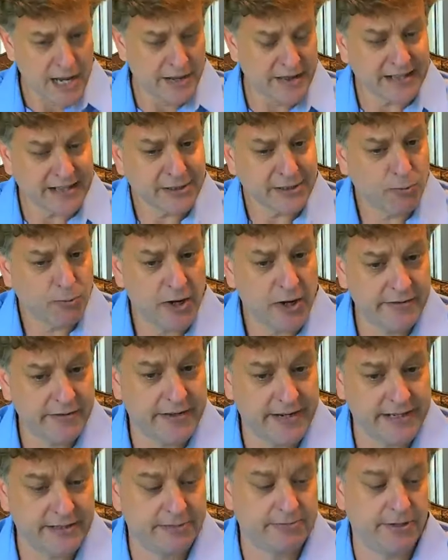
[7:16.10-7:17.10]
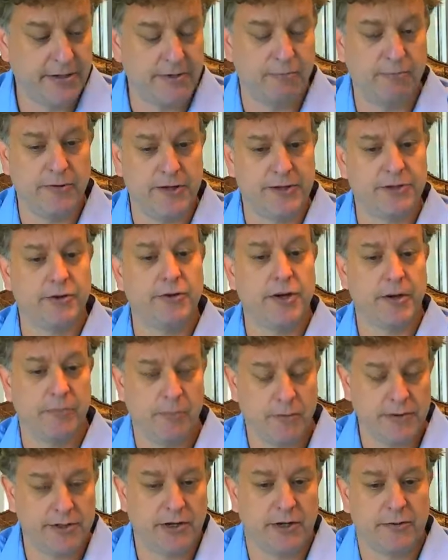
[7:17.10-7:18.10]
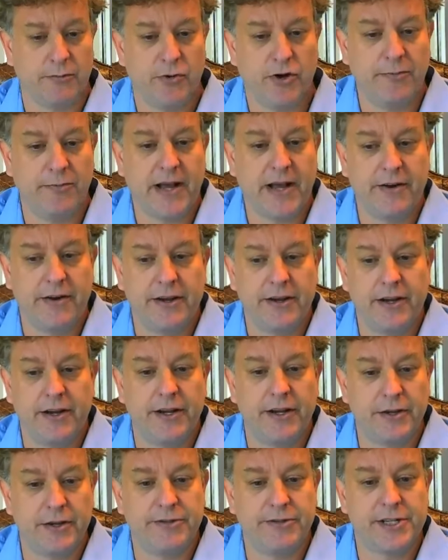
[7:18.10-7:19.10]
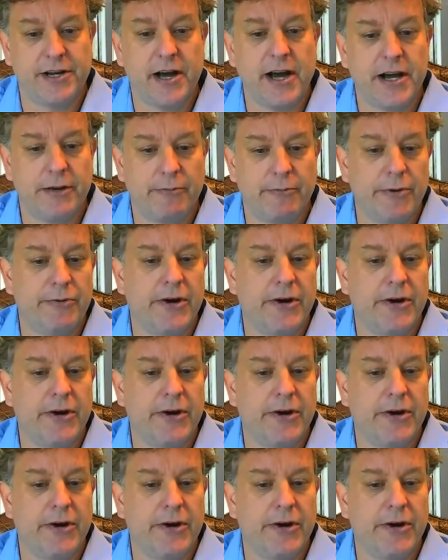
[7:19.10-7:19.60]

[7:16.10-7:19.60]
And that's one of the things we're doing, and we'll talk more about at UCI.